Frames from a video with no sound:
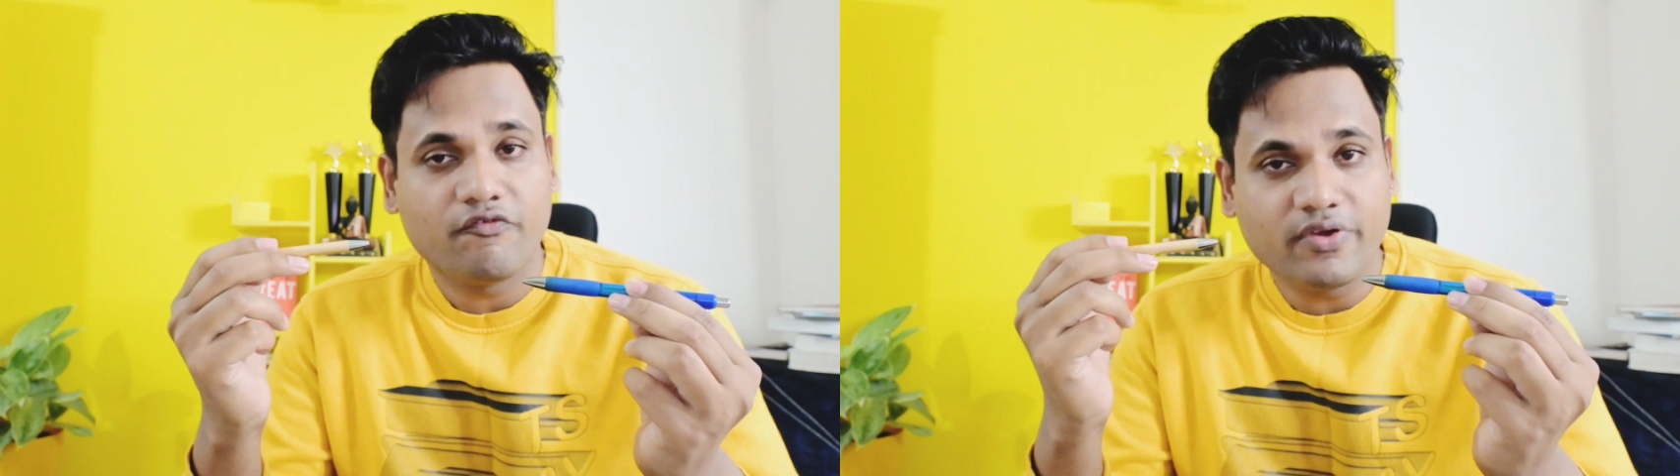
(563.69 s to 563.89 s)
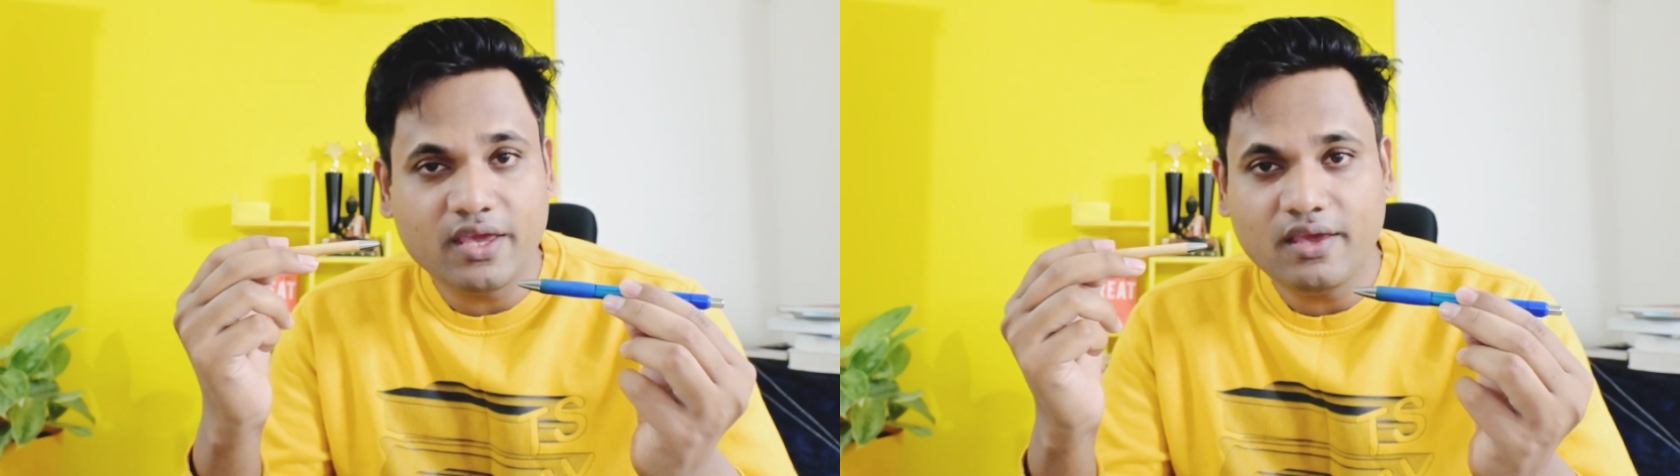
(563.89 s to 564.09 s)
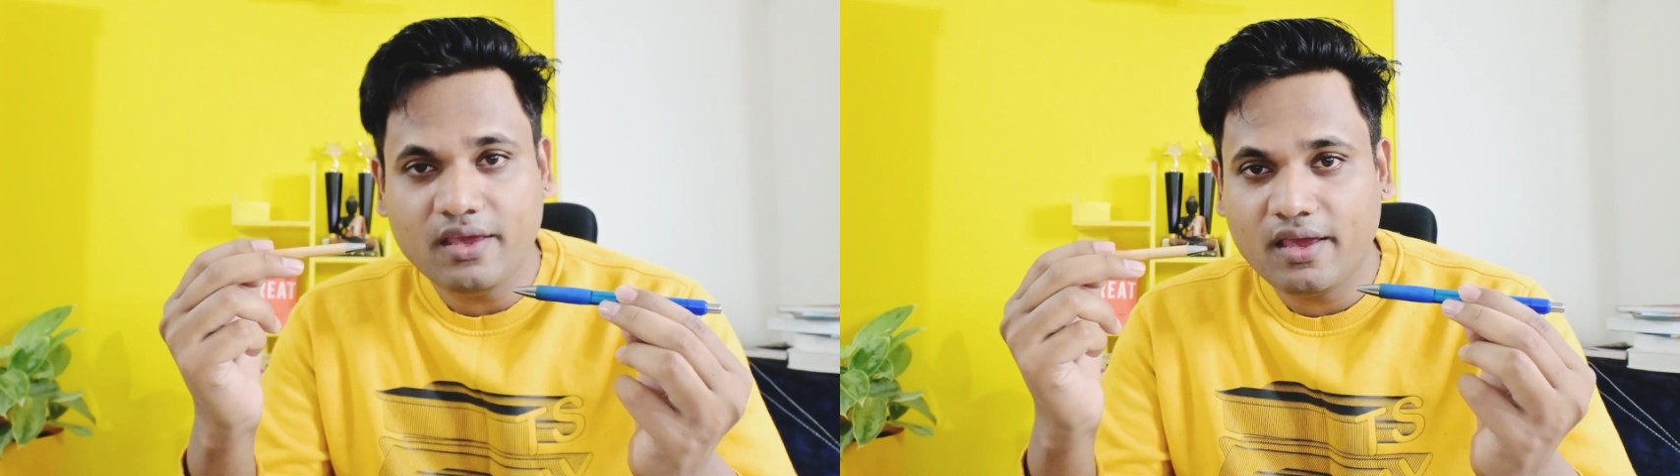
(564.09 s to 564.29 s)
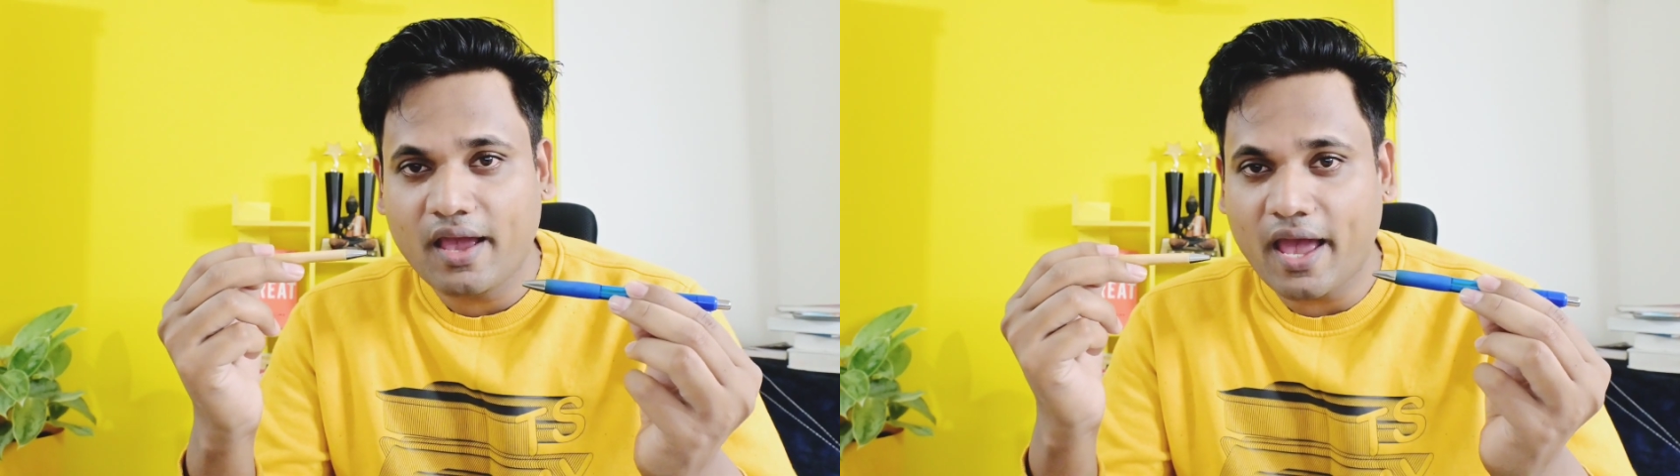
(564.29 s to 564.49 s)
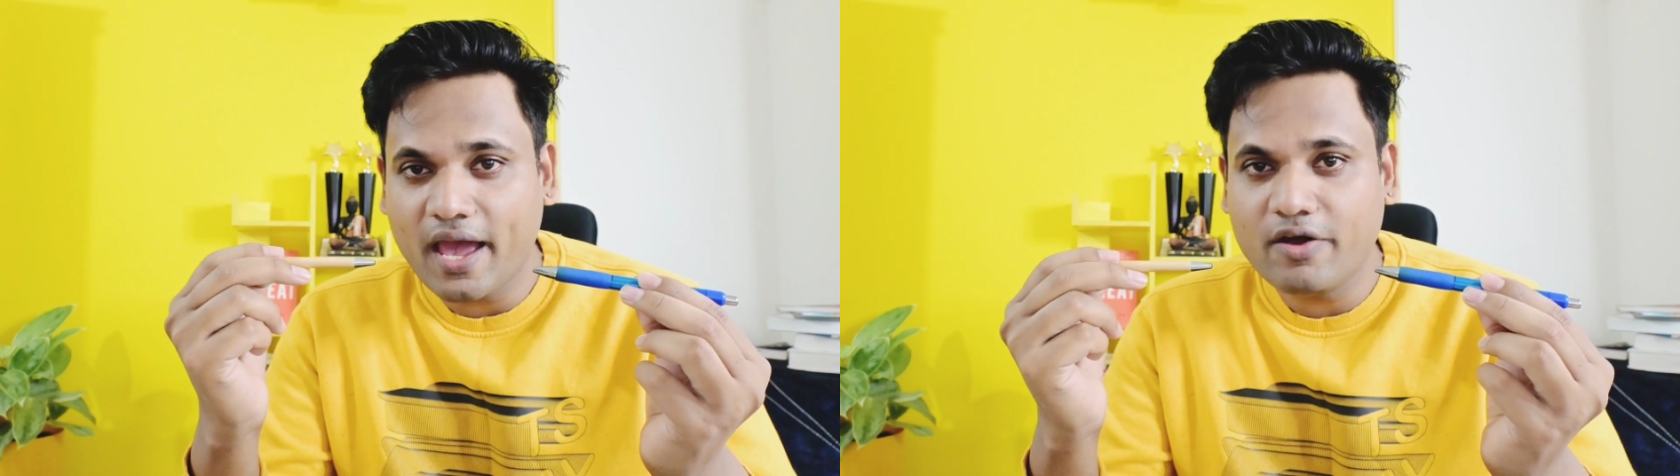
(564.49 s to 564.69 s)
we
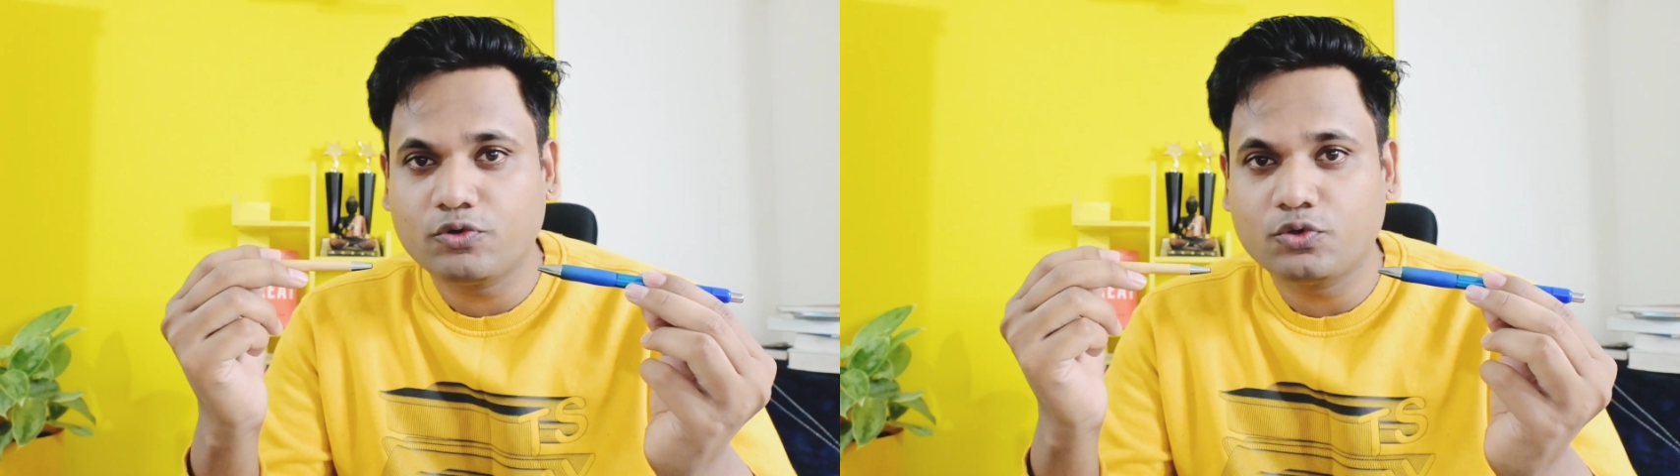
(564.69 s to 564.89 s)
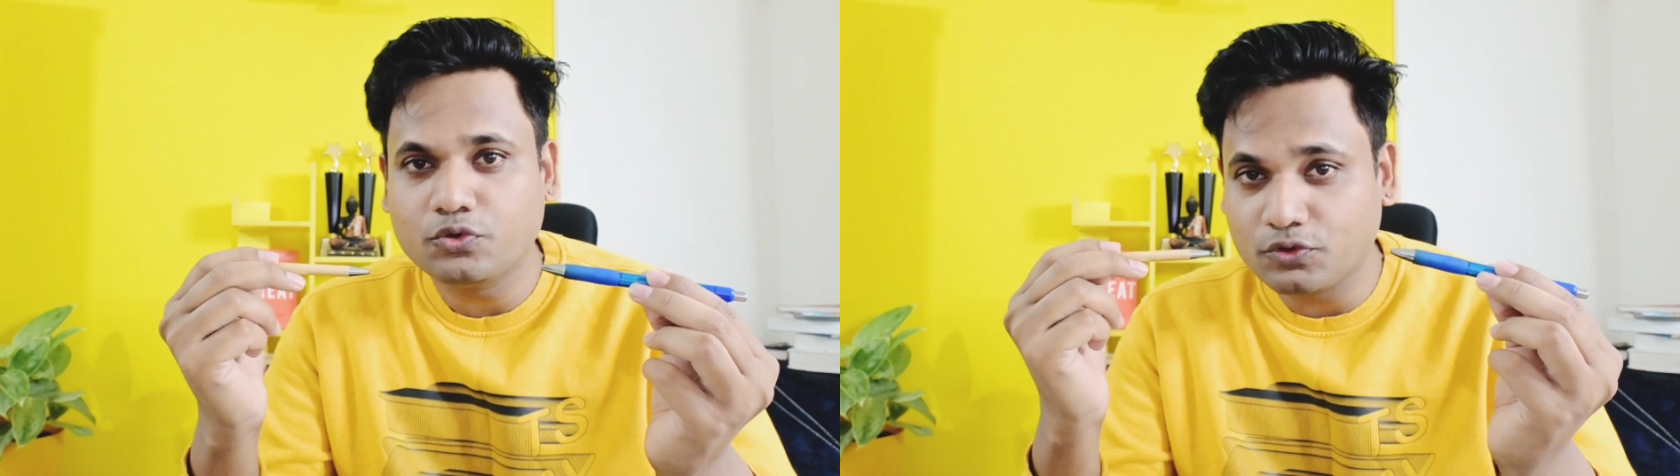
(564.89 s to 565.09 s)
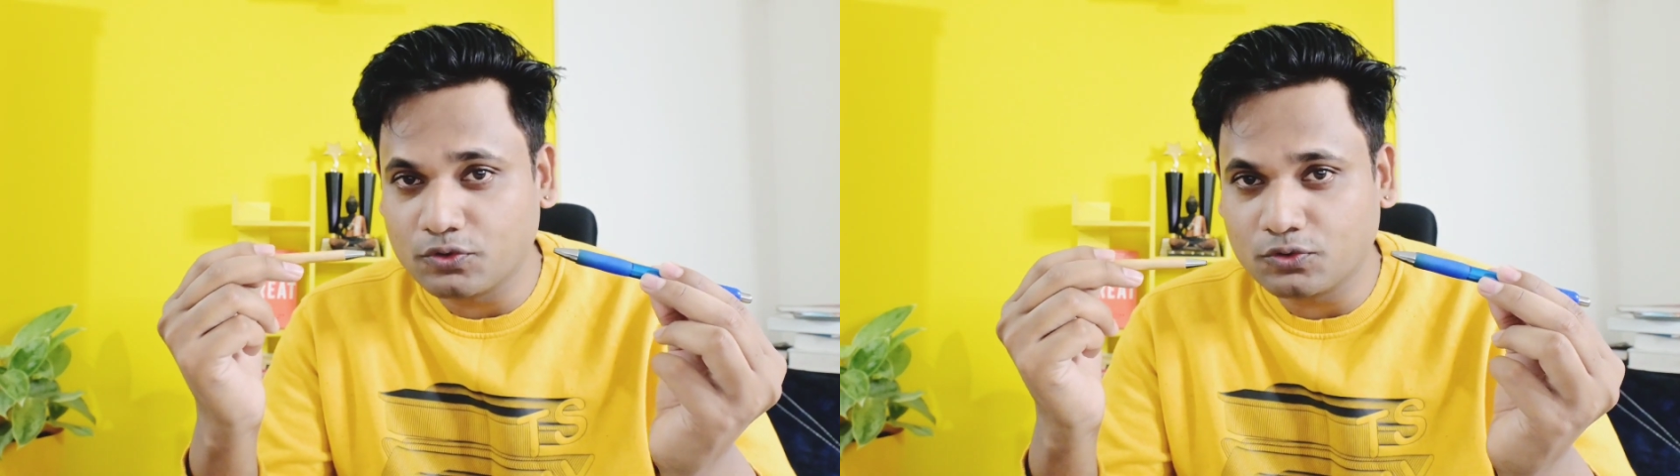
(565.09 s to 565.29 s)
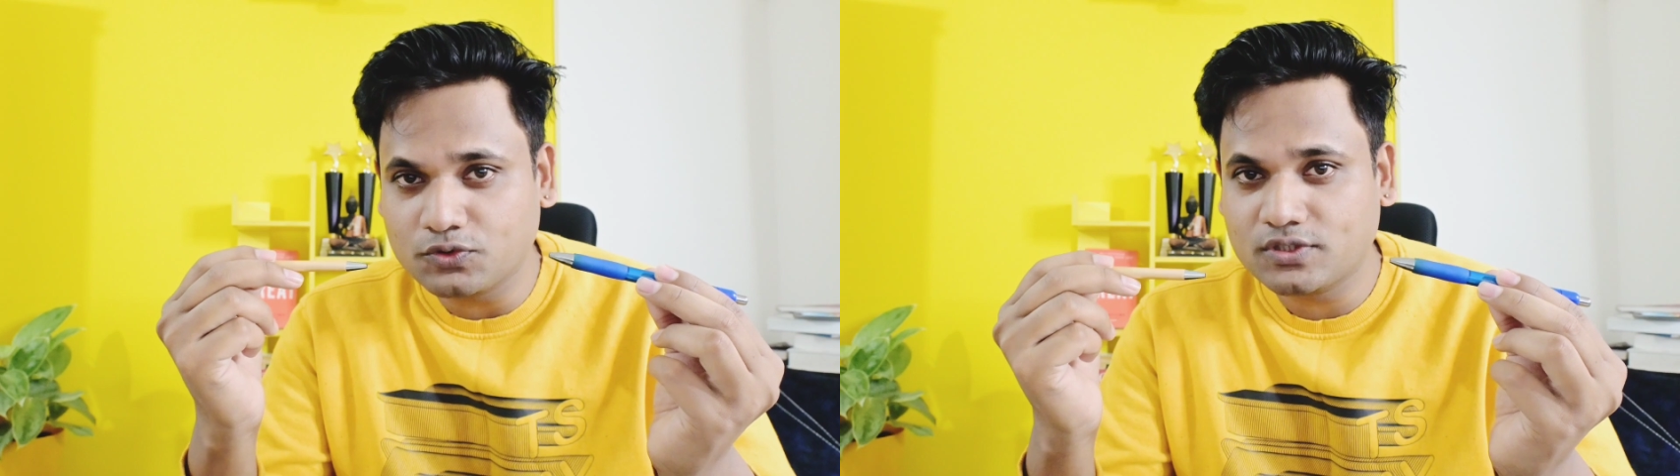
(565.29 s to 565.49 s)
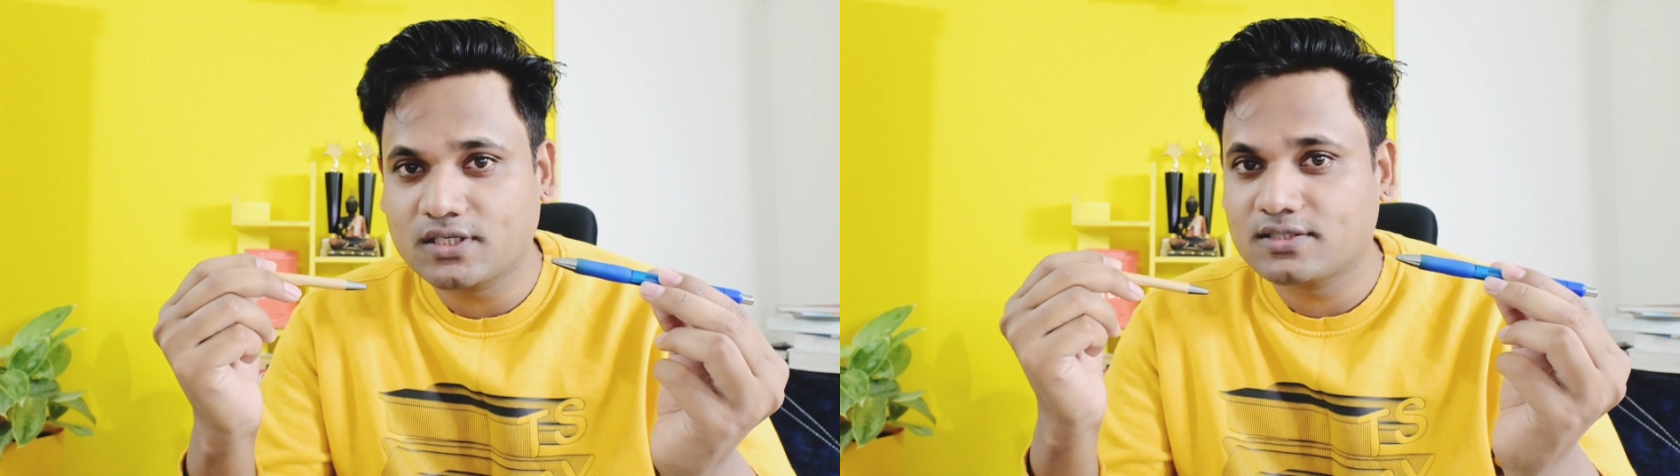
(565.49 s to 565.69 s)
have to
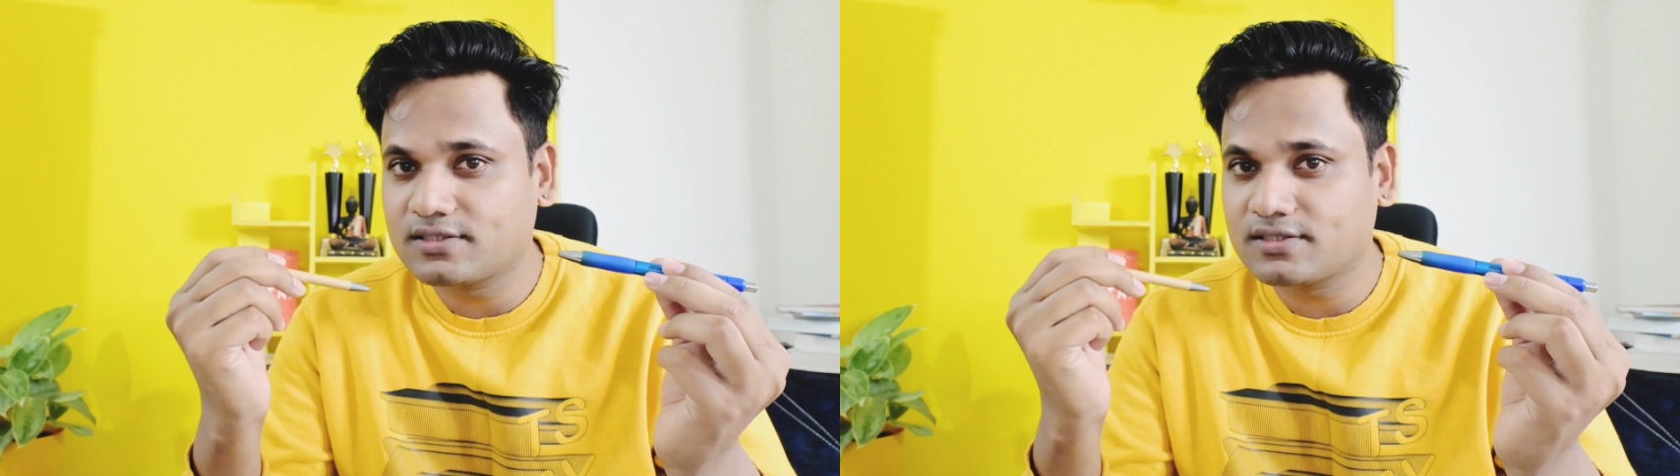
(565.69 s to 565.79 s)
use